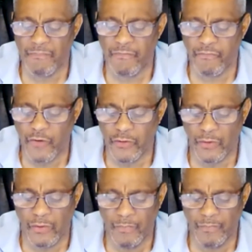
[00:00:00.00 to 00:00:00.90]

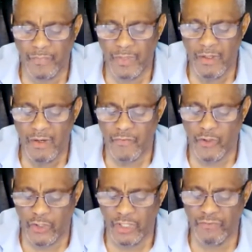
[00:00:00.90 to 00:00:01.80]
fertile for
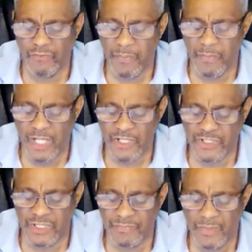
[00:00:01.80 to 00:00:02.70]
early
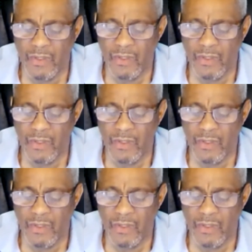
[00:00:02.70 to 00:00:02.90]
reproduction,